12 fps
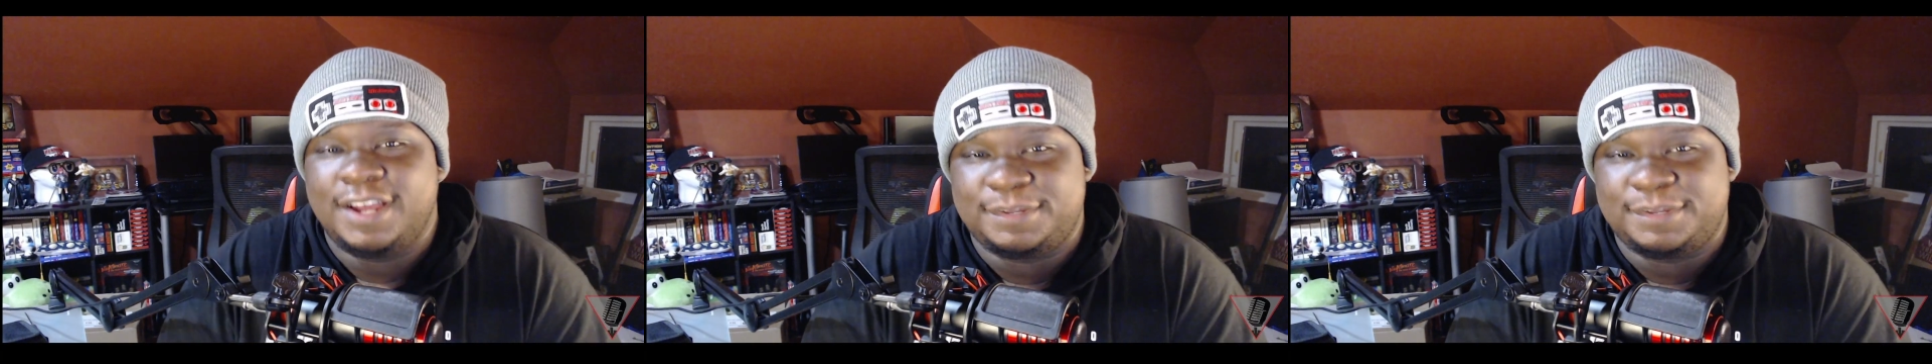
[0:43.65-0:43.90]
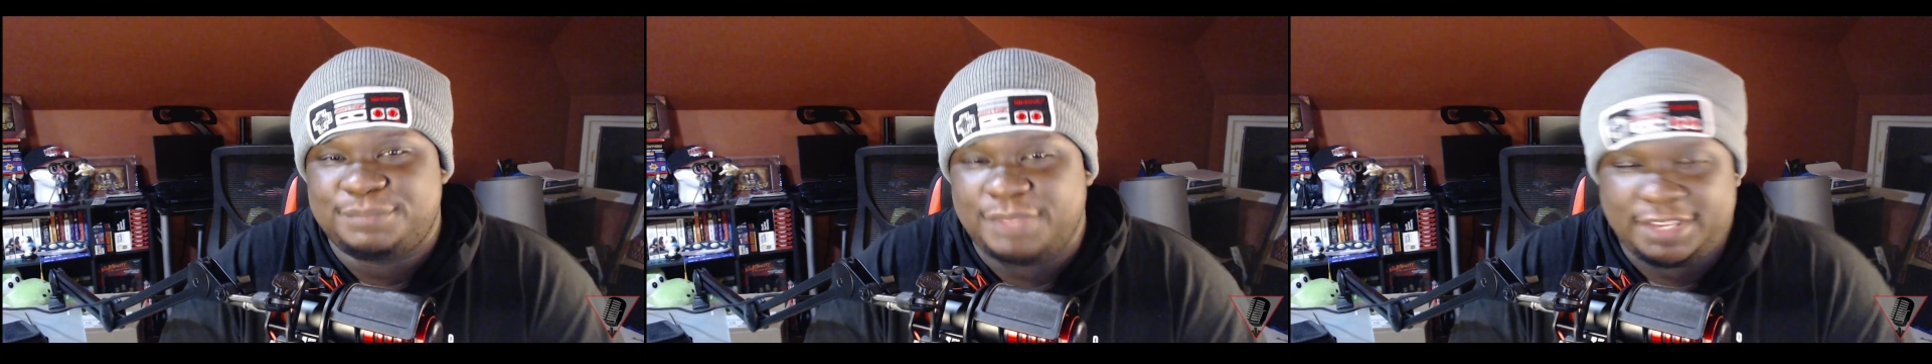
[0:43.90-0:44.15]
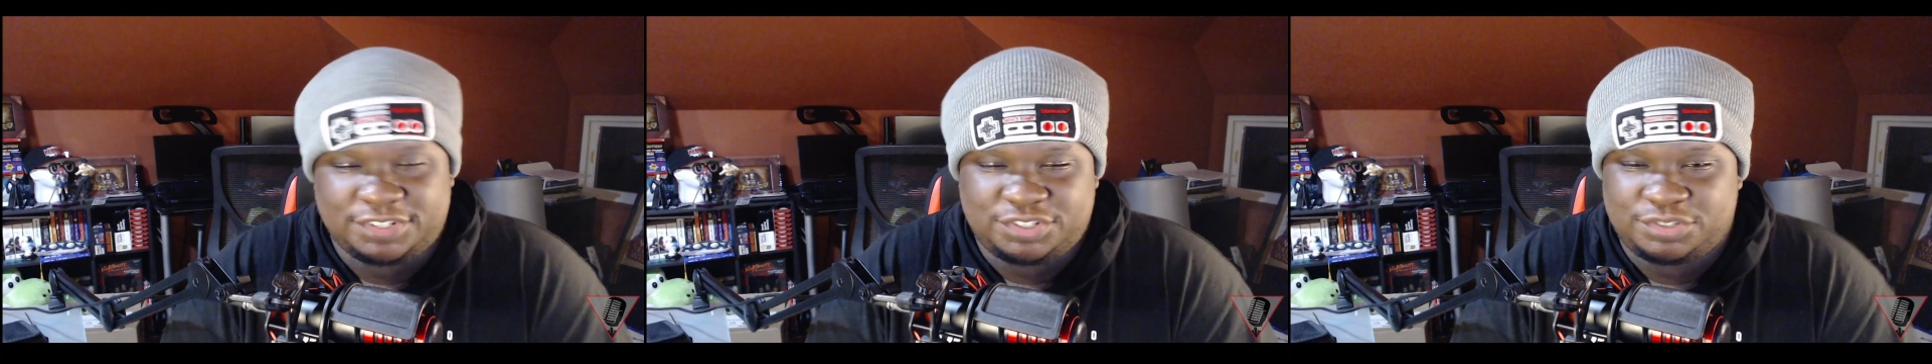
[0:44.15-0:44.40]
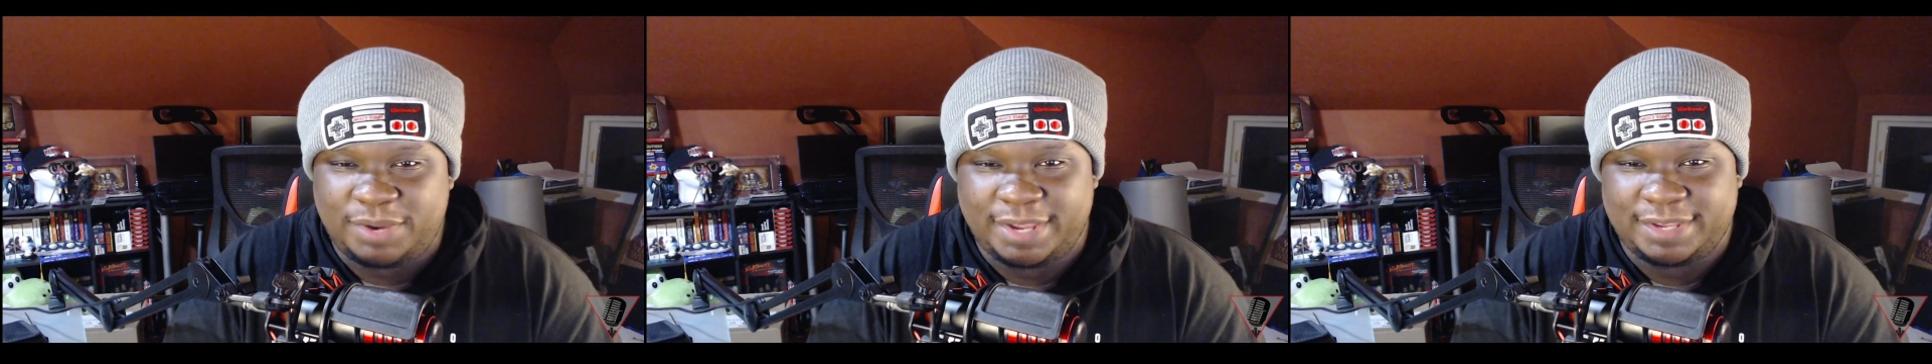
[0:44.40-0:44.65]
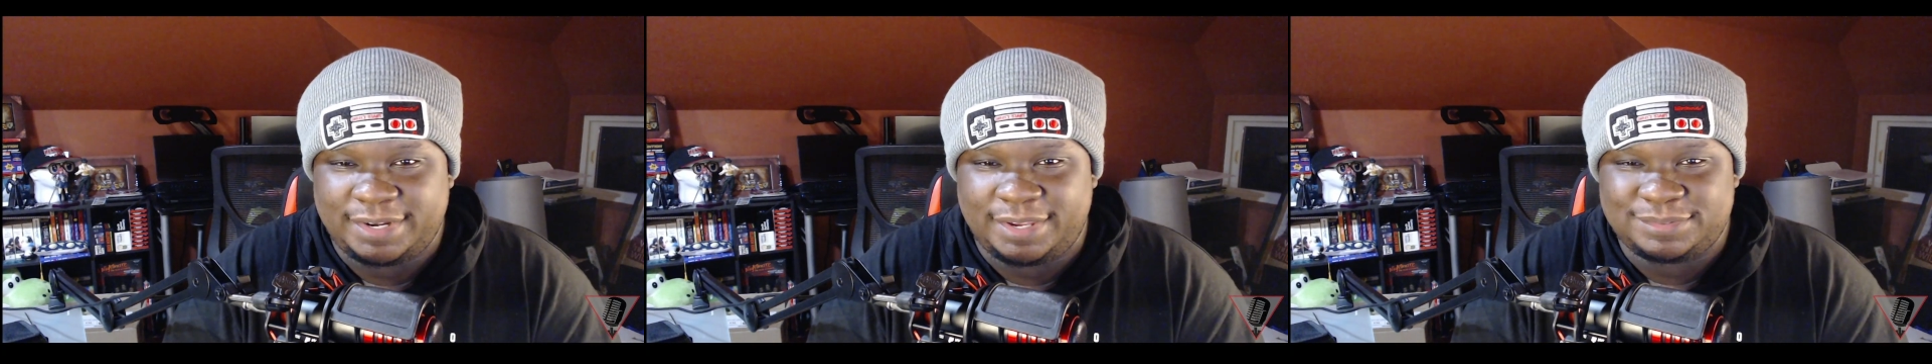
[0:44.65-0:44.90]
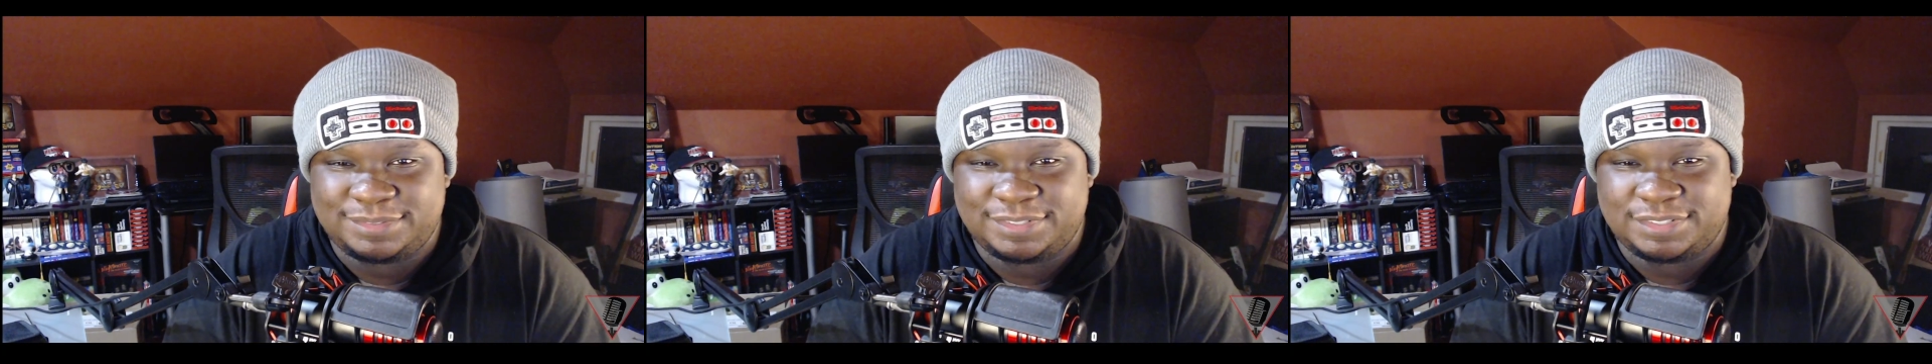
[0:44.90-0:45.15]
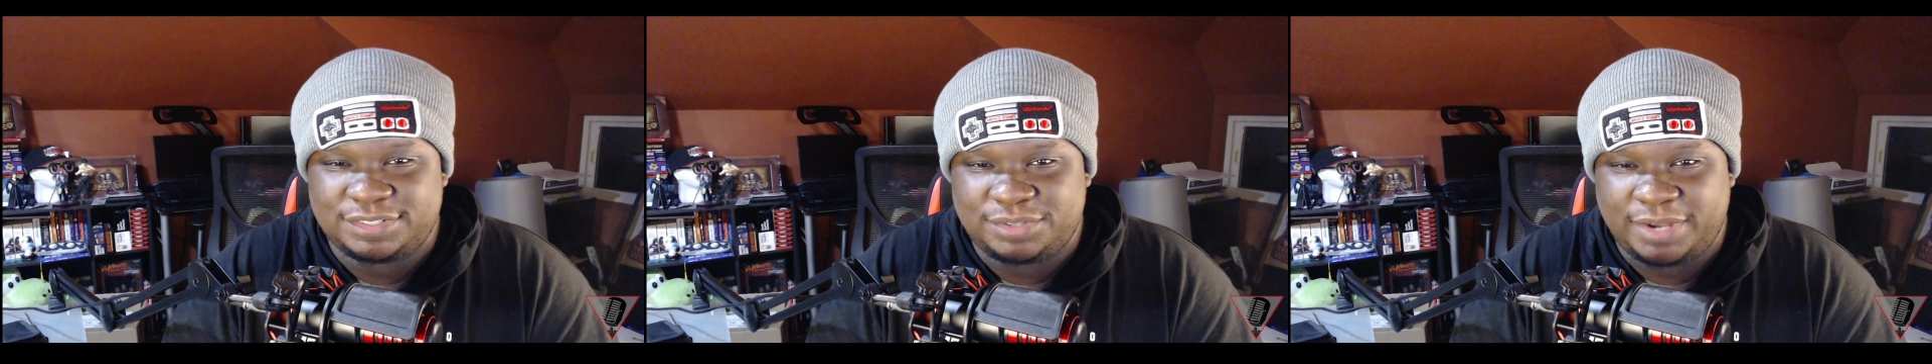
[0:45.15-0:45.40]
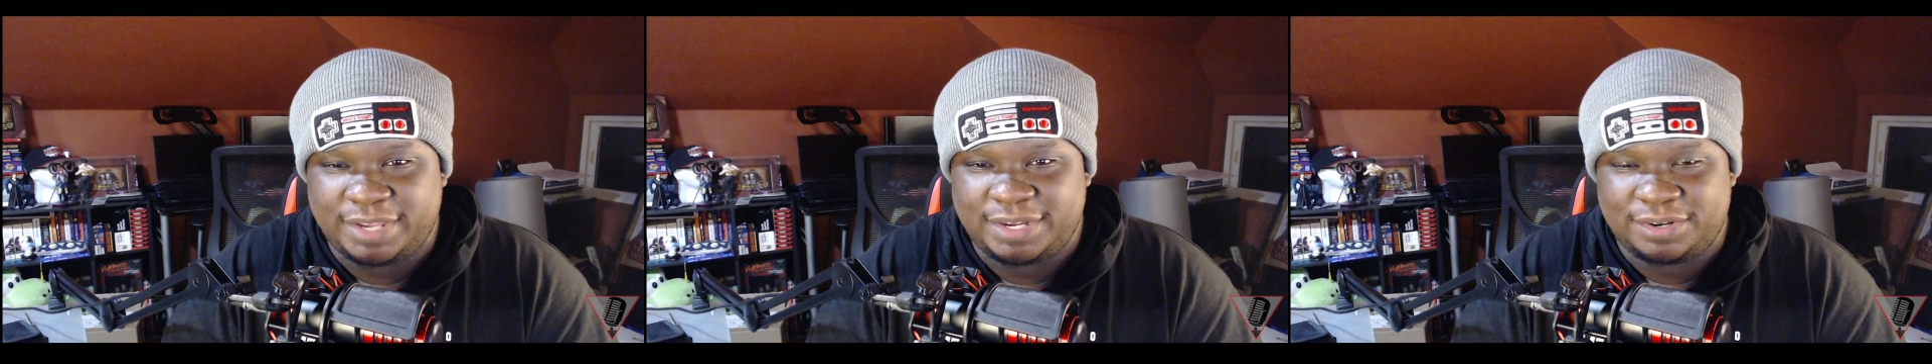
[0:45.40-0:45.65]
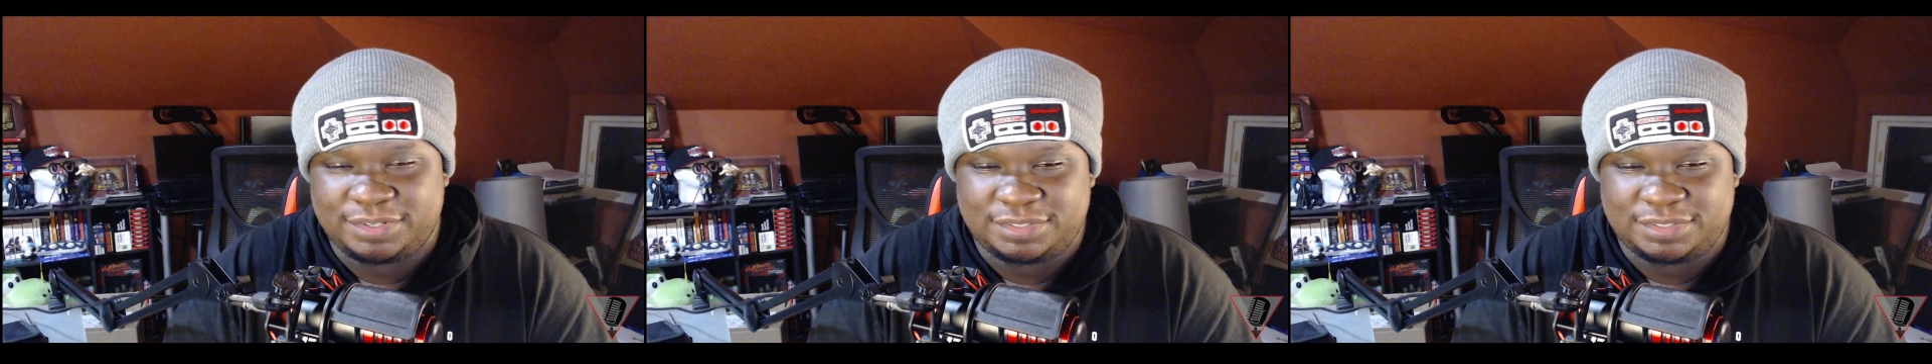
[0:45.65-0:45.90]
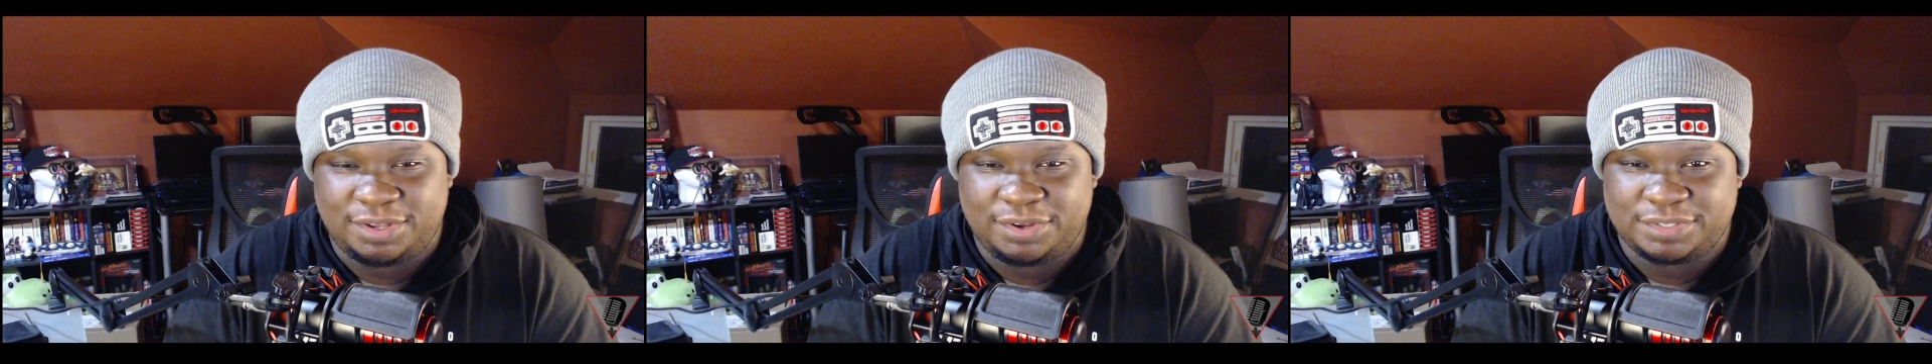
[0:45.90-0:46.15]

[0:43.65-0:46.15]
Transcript: Yeah, it's just dragging out. It's just dragging out as long